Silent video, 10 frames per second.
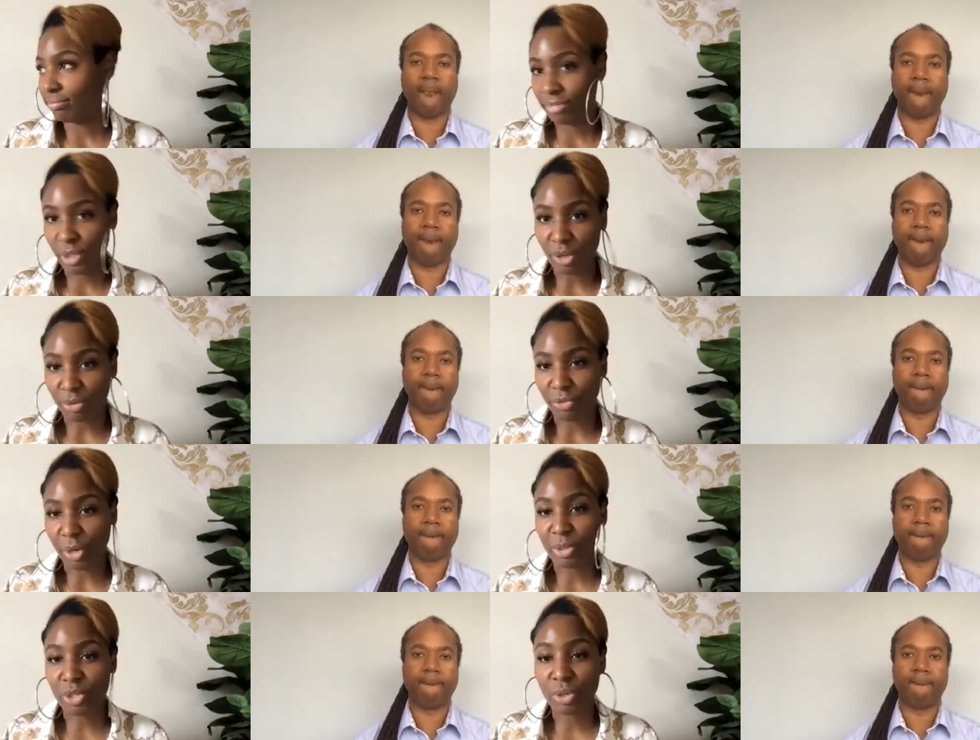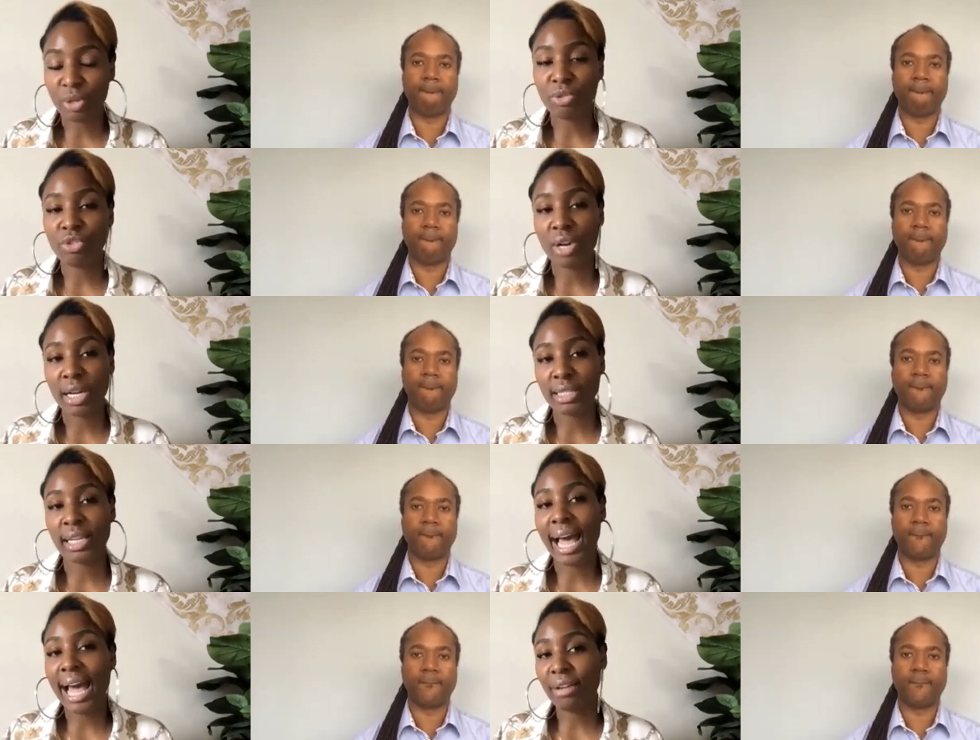Speaker 1: you know, pharmaceutical drugs,
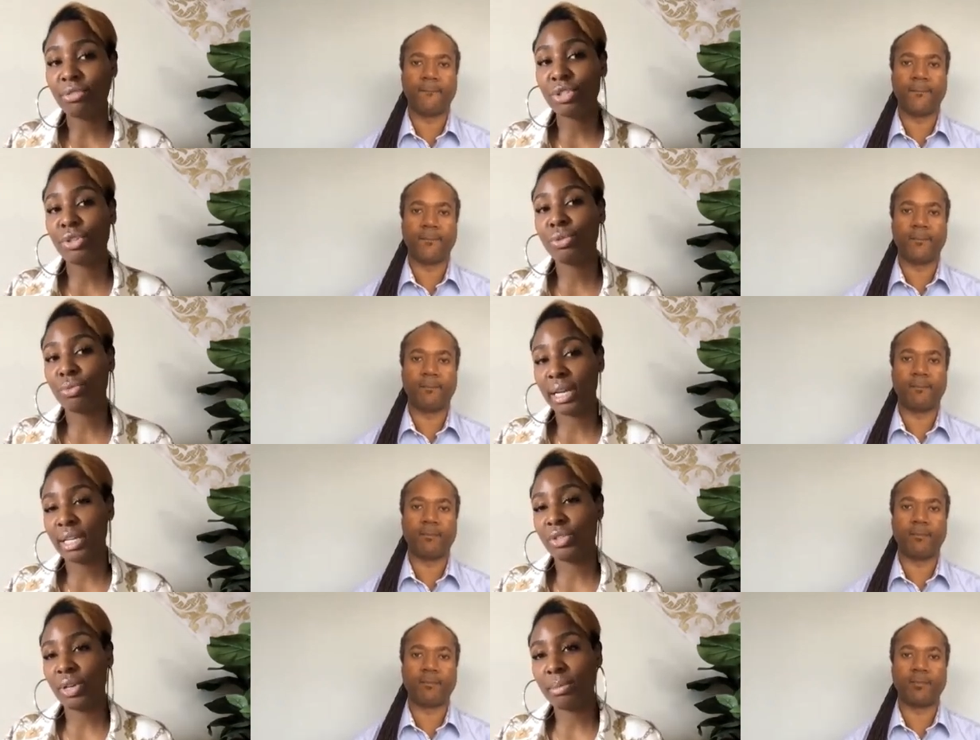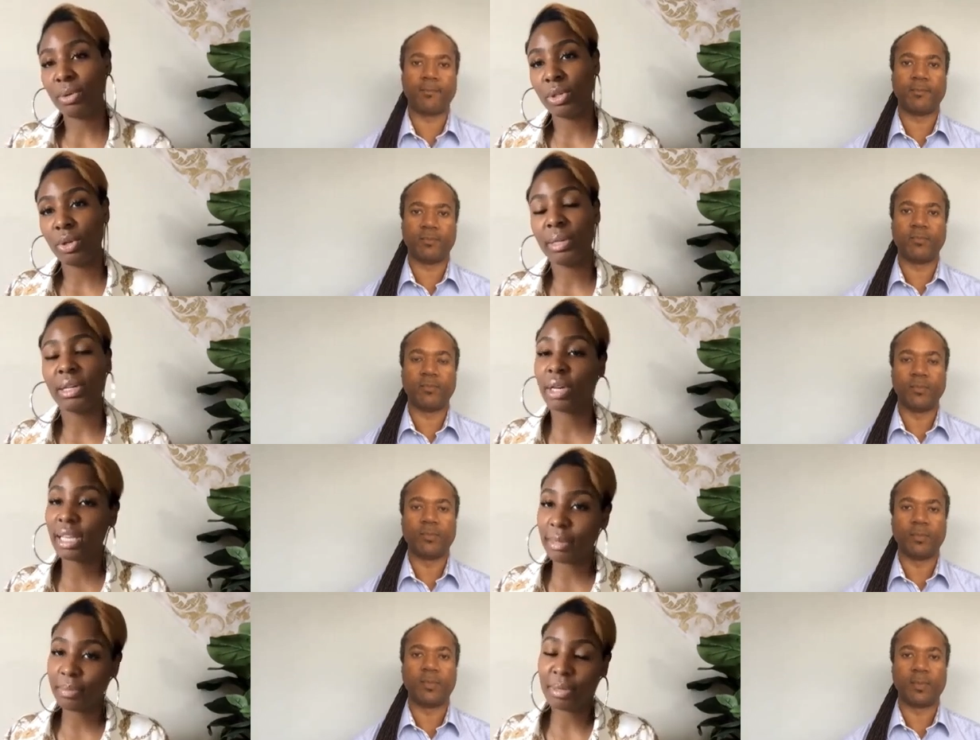how do you raise your hemoglobin or
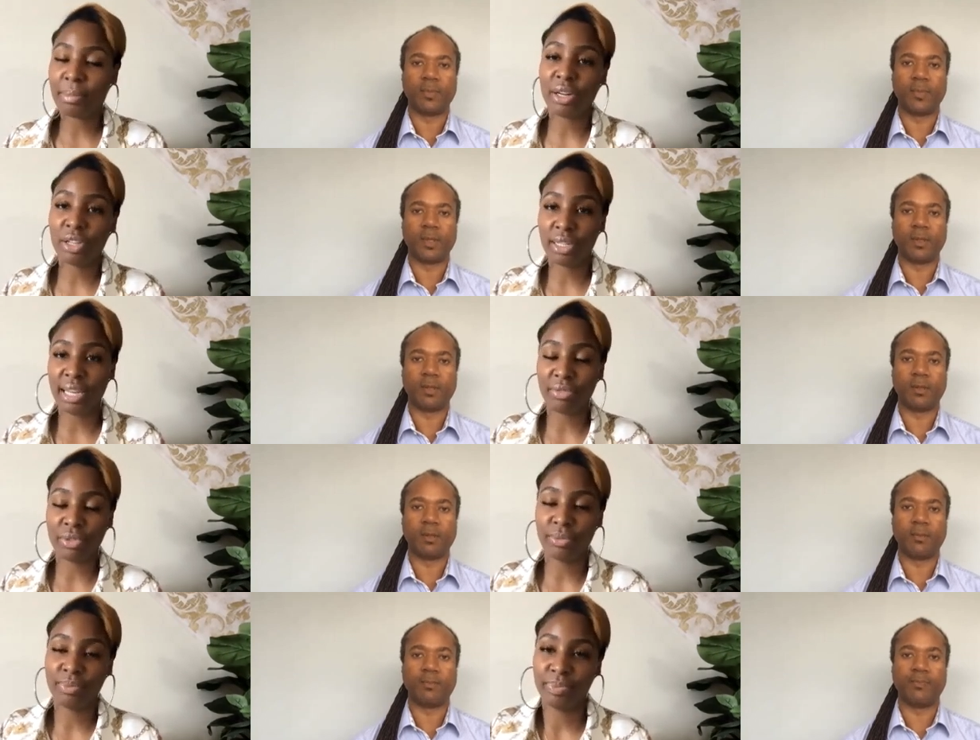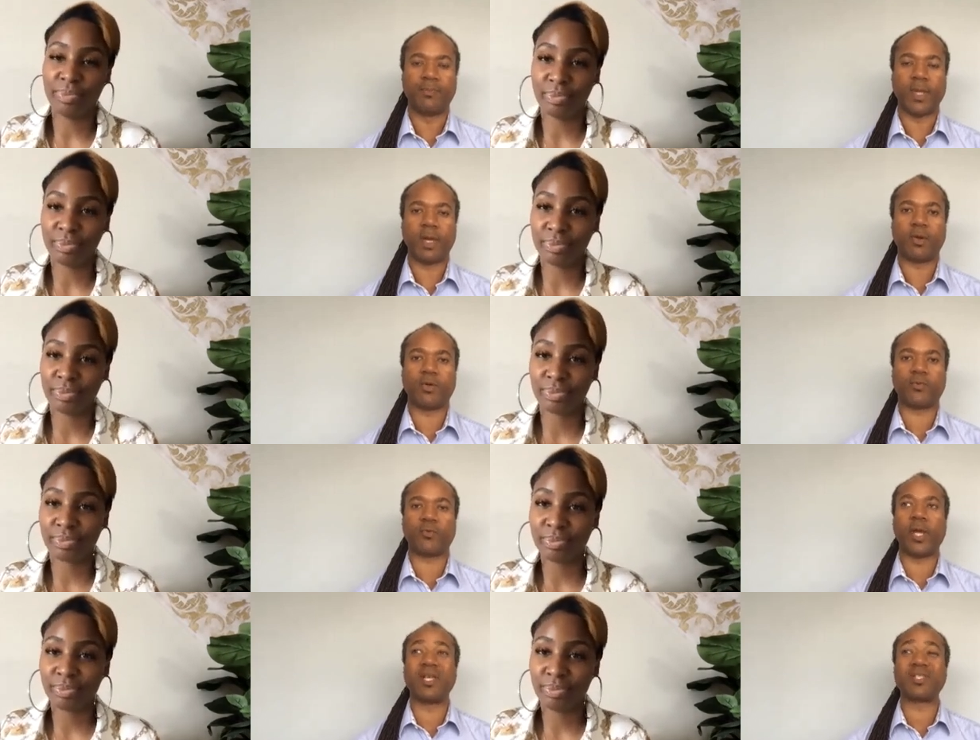keep them at a good level? Yeah,
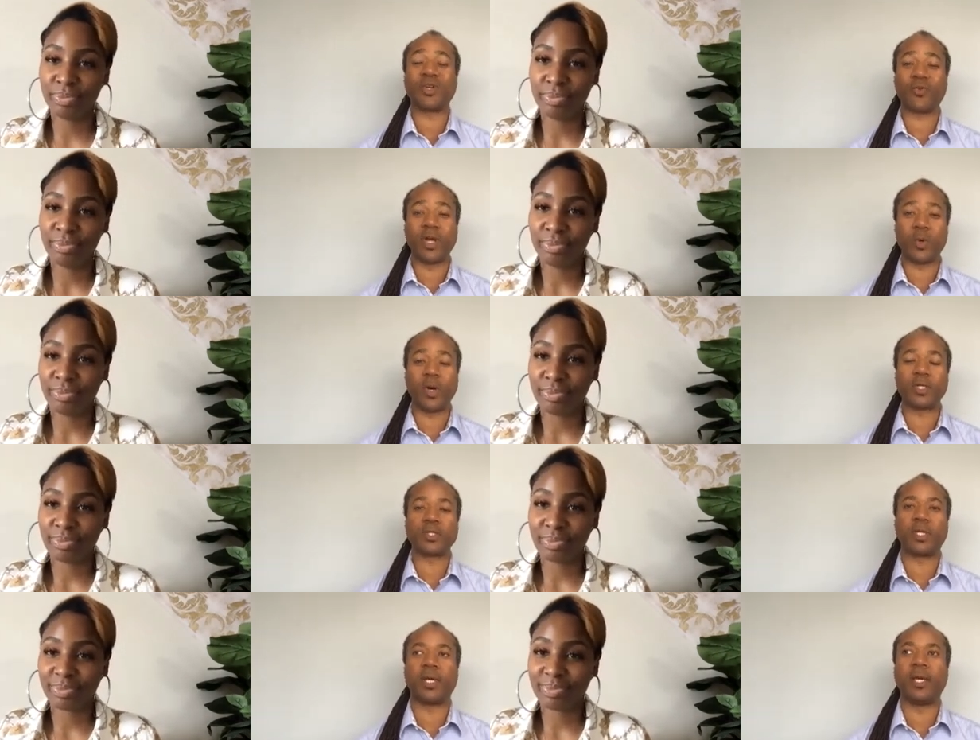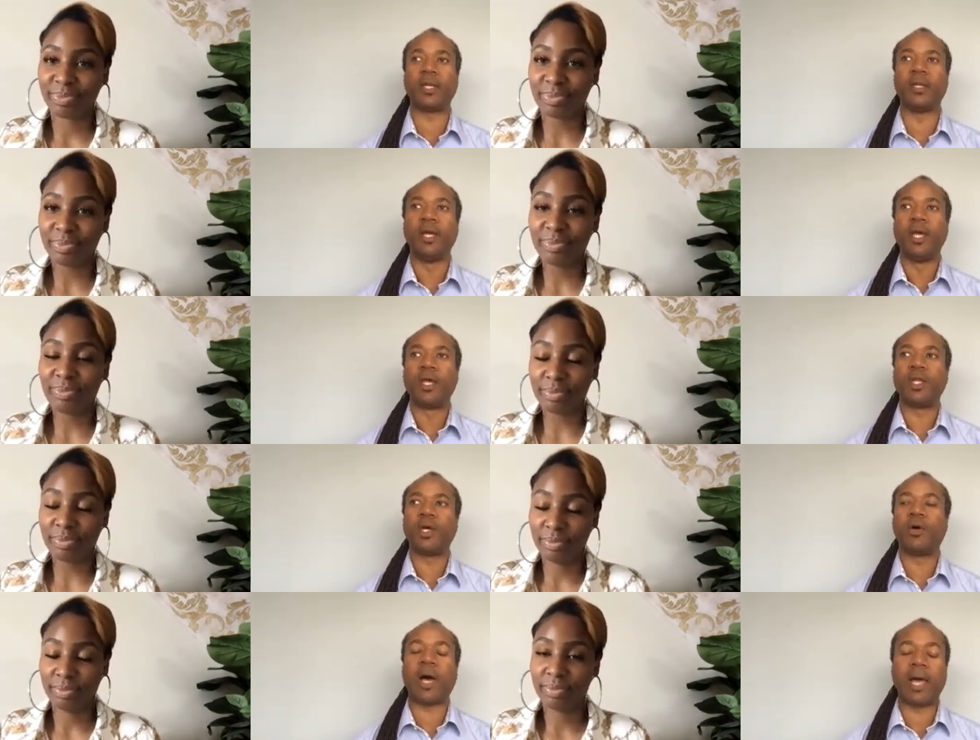
Speaker 2: great. That's a great question. And, you
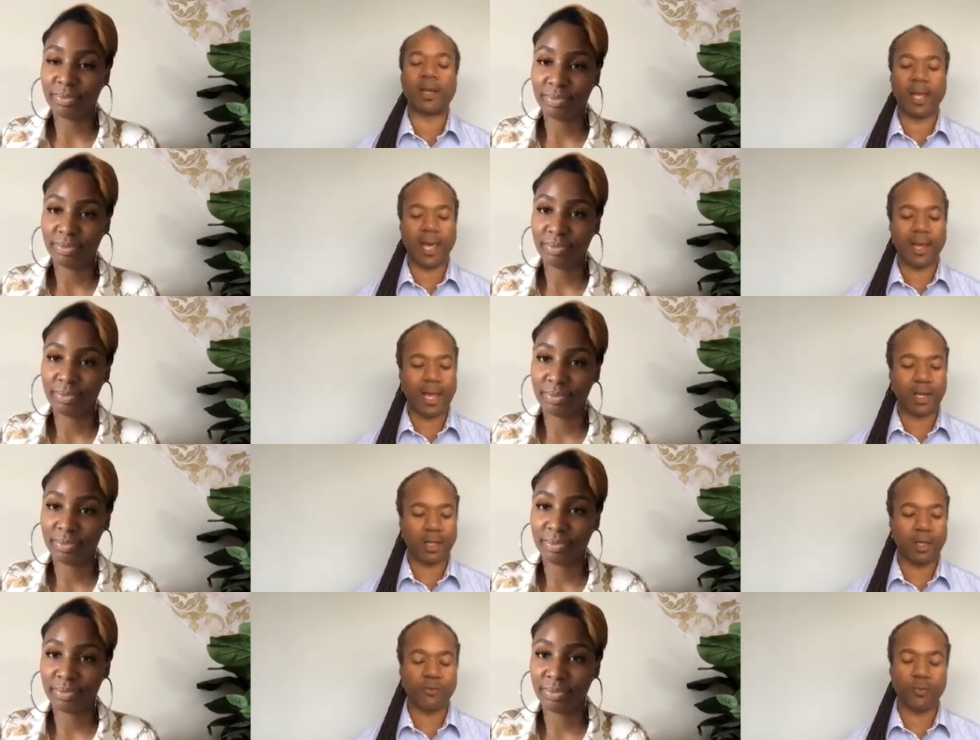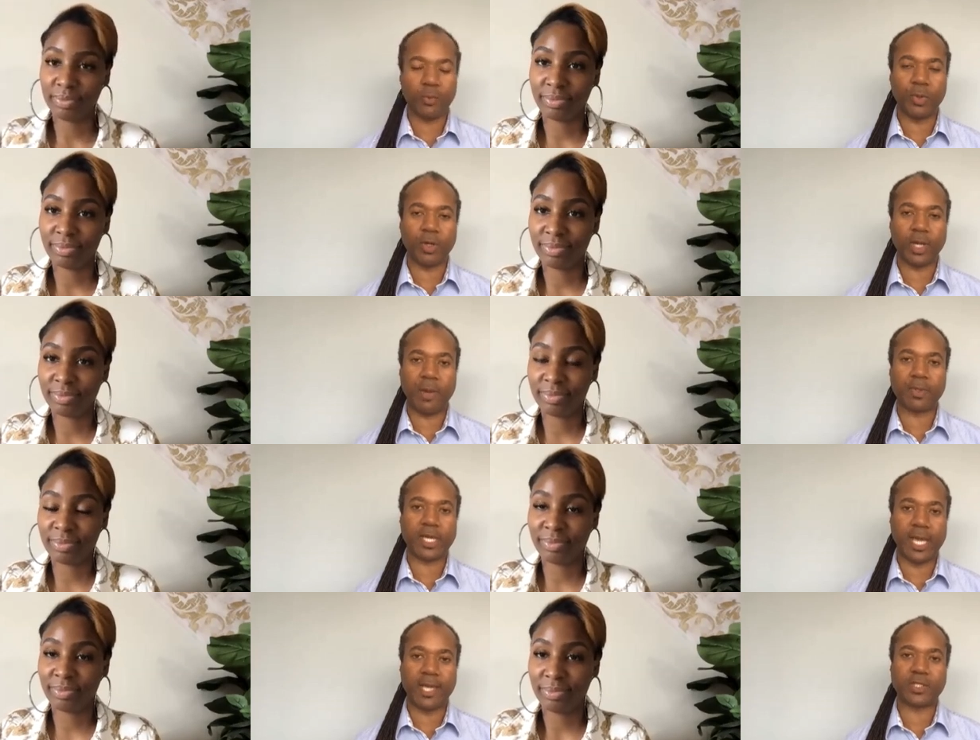know, I, I, I love when we are able
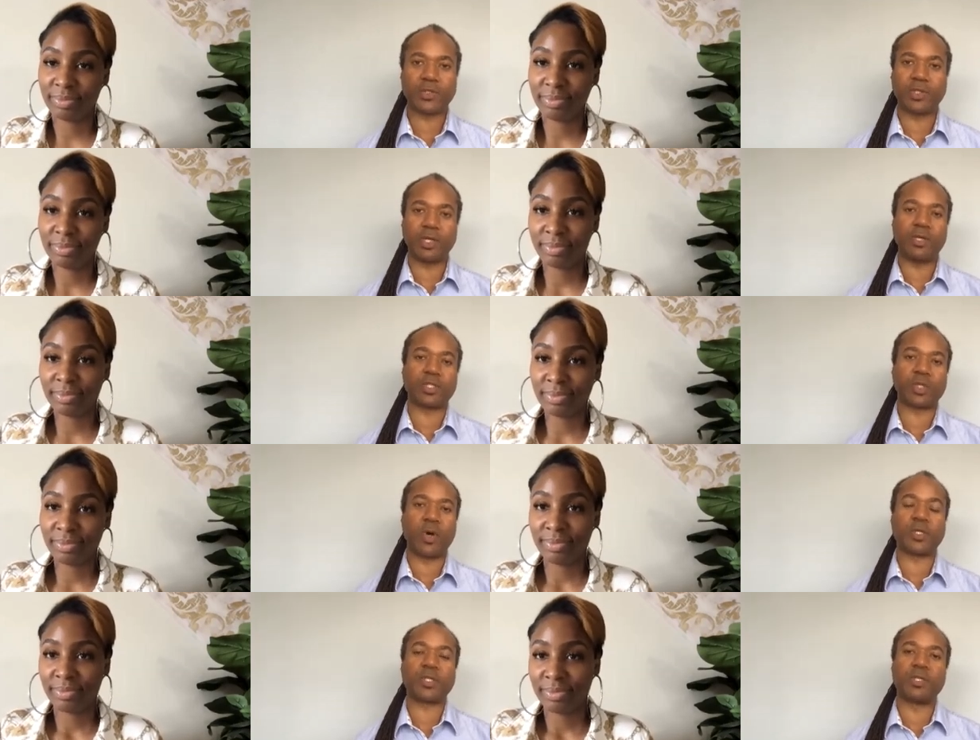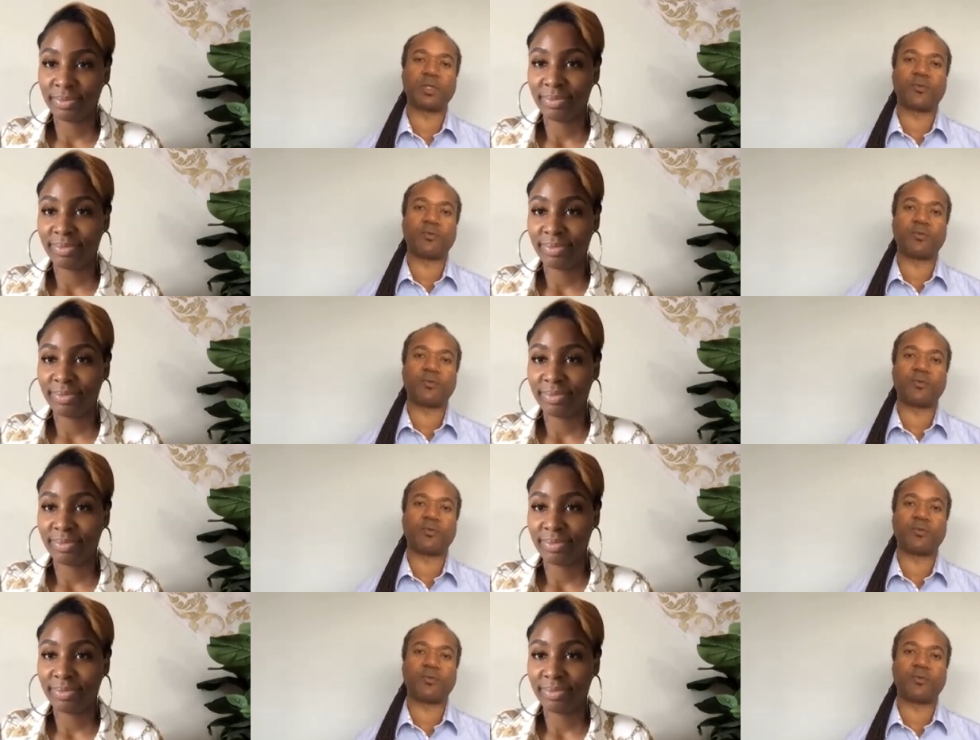to answer these questions